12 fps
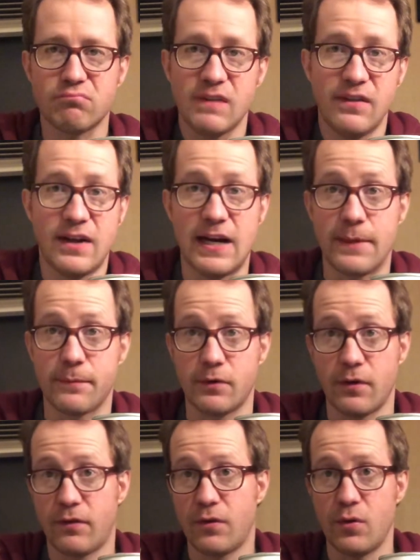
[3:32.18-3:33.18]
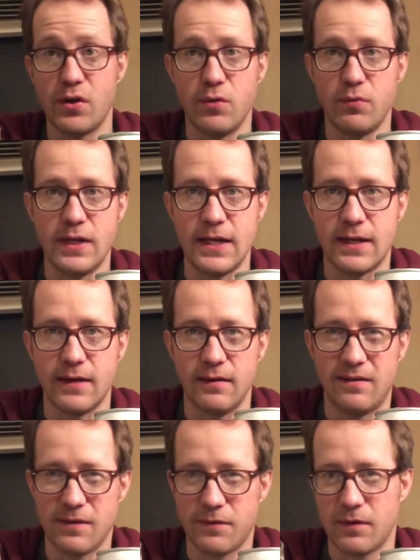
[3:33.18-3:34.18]
the hops are just so unique and
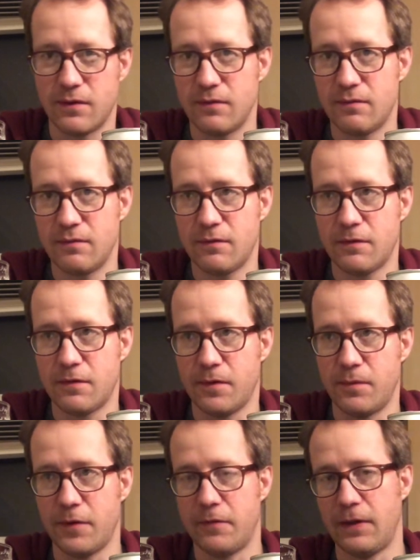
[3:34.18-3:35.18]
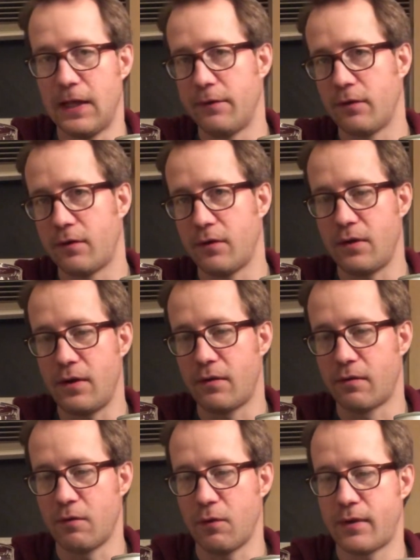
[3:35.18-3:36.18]
different from the flavors their yeast
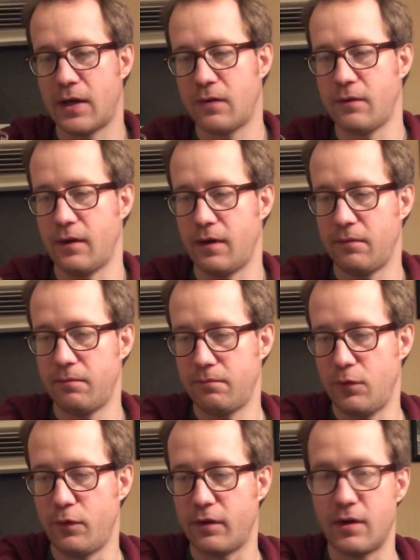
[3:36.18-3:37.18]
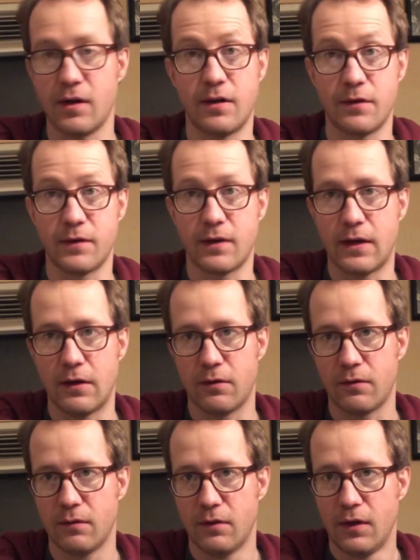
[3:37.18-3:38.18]
throws out that it moves in a different char-
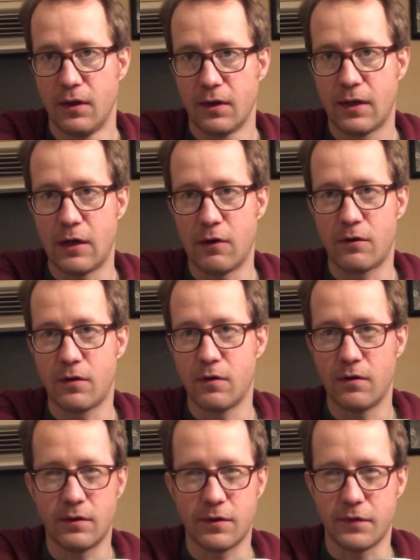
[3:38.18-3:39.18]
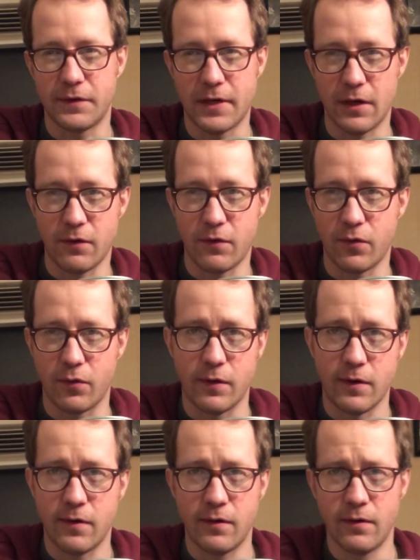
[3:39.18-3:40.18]
character or different
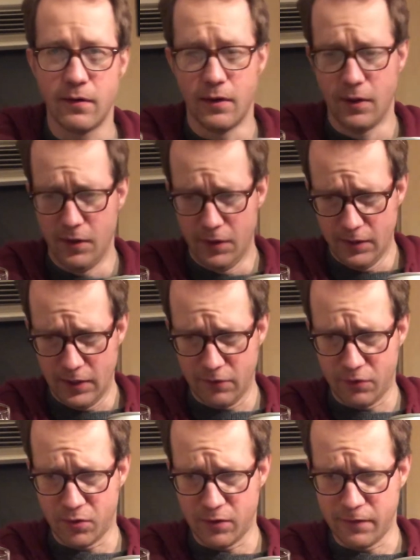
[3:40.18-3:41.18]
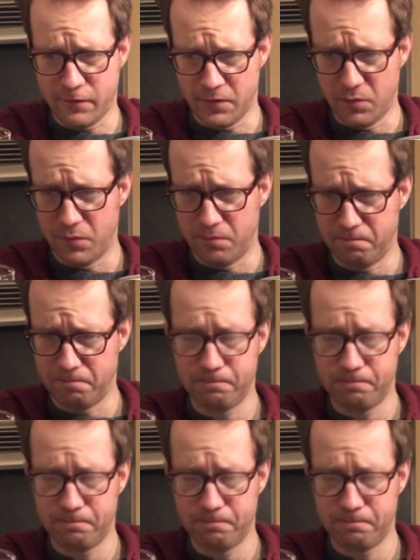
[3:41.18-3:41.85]
territory territory from